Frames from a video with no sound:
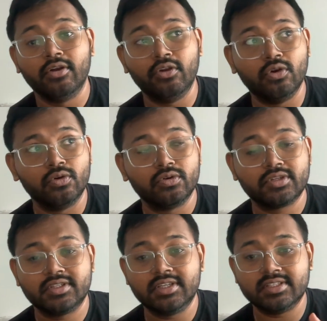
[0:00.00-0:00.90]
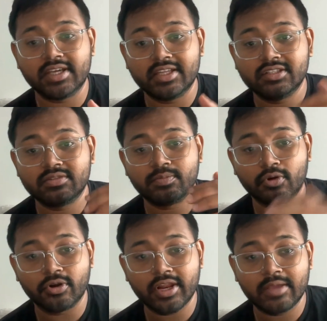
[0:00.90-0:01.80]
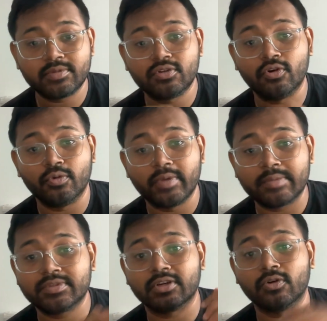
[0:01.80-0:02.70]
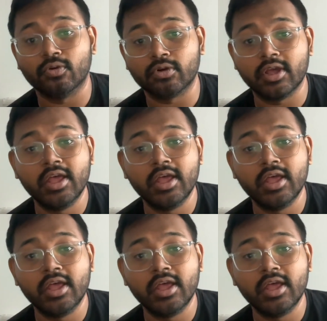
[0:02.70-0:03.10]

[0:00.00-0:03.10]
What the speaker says: notes, designs, prototypes, roadmaps, and code.